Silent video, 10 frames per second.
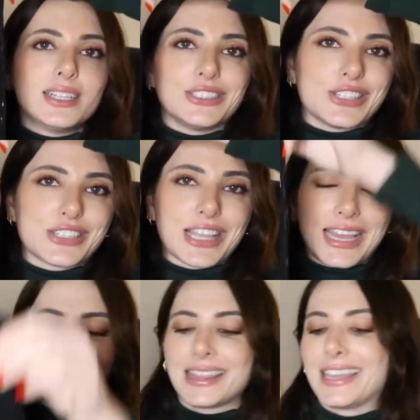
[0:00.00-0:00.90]
just
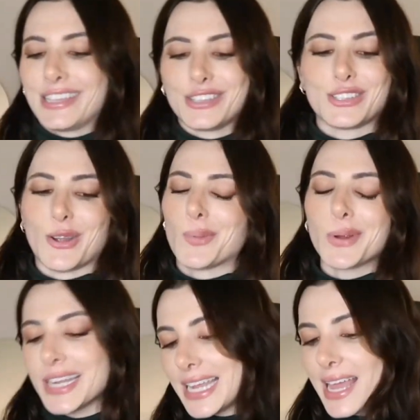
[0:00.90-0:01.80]
like think is so
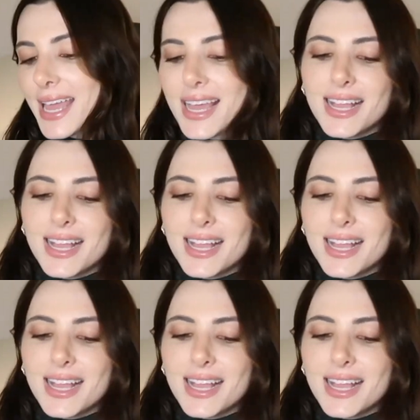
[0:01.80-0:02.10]
pretty.